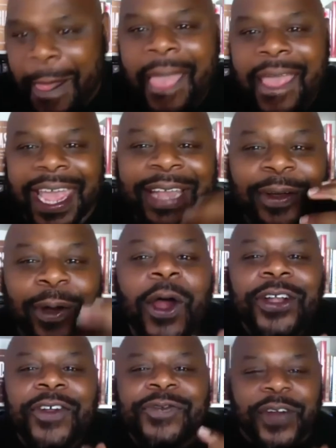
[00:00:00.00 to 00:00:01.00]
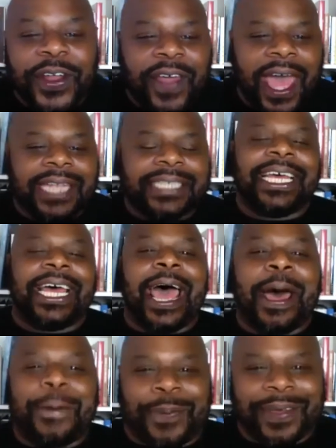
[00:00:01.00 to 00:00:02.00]
In order for that to
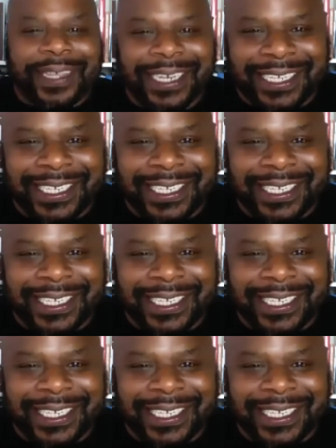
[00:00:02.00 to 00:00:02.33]
happen,